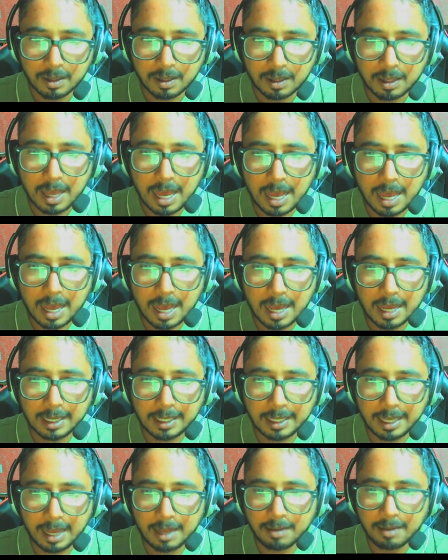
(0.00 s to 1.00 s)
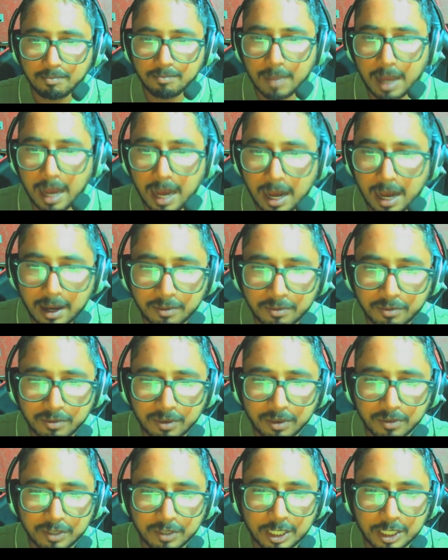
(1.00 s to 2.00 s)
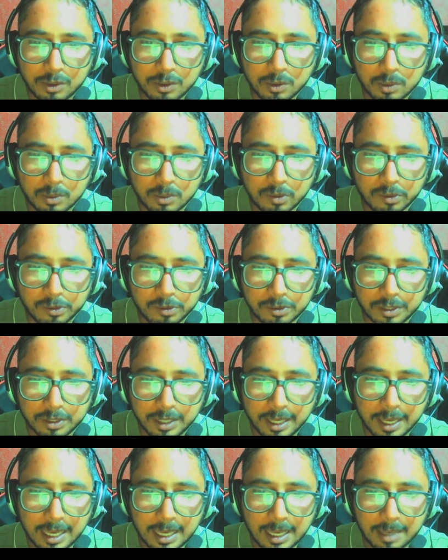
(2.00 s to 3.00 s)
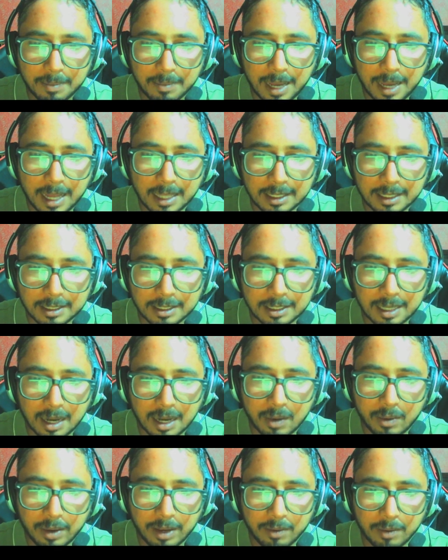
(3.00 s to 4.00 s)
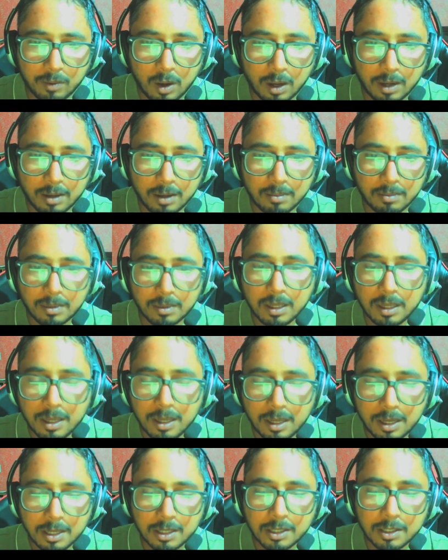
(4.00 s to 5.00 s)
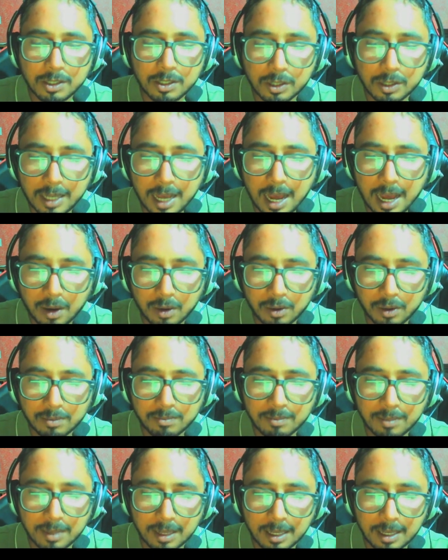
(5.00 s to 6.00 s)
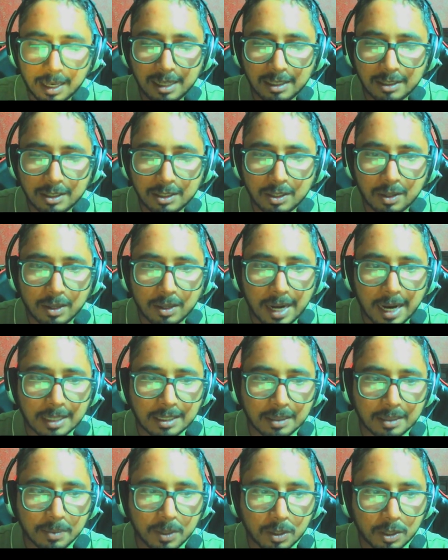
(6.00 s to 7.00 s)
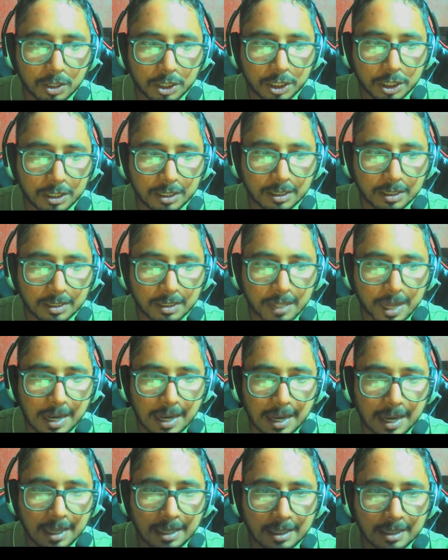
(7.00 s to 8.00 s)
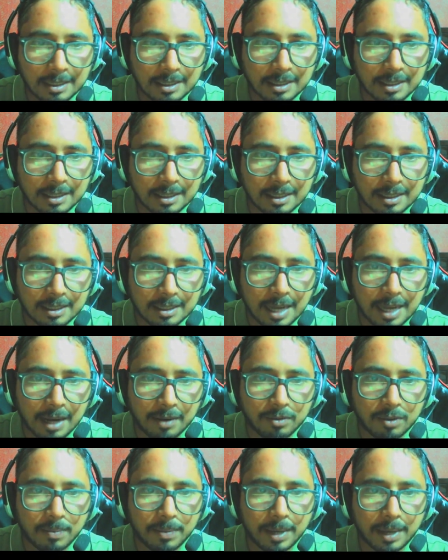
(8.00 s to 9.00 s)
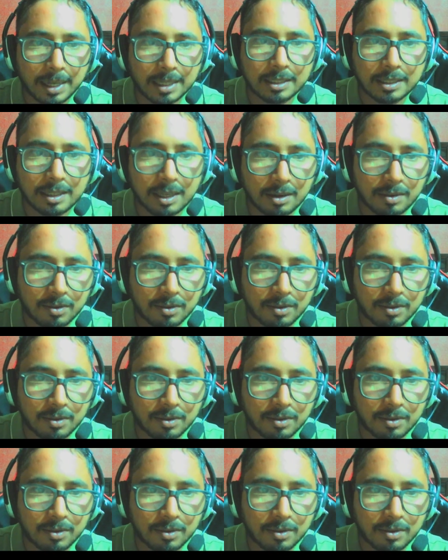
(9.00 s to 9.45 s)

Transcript: And yeah, our 52 moves came, and this is how I won. So now, let's look at some questions that I designed for myself.